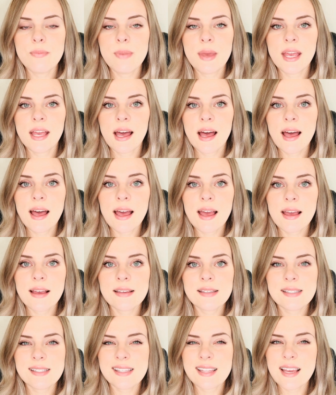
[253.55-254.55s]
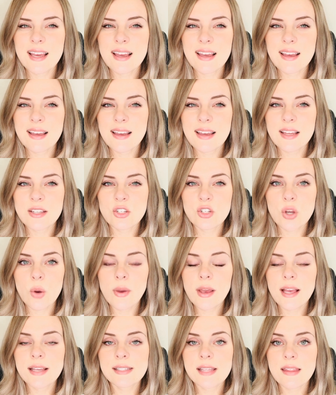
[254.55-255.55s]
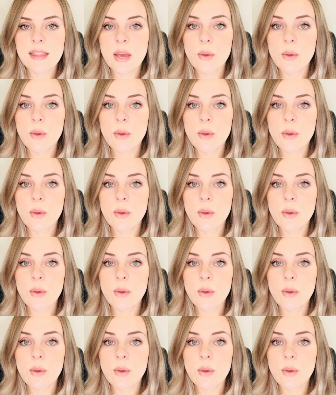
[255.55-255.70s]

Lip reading: because it's showing us that